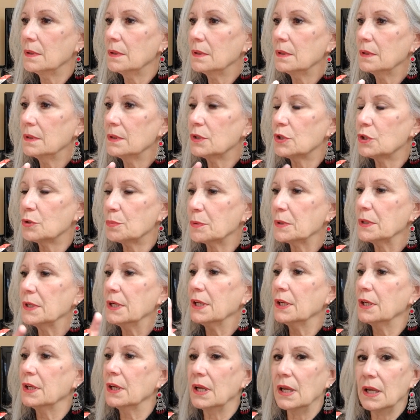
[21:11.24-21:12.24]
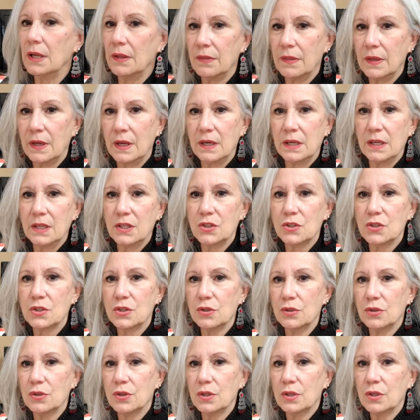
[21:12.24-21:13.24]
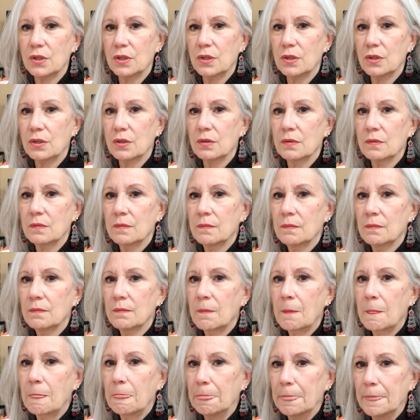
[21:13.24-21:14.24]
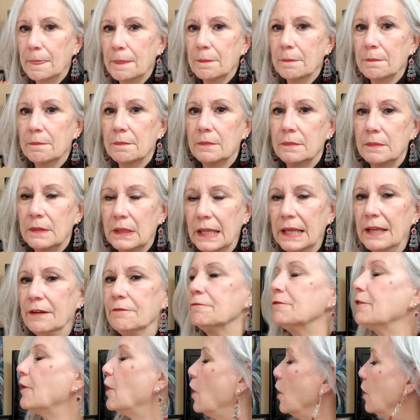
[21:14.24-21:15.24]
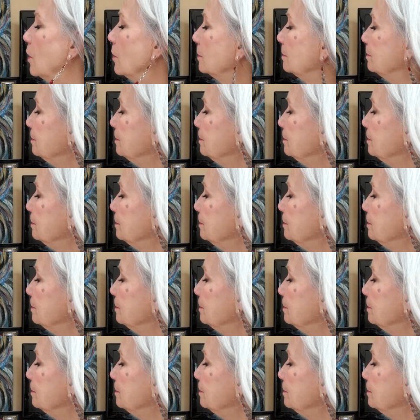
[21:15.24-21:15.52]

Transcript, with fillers: spring, then into the late fall.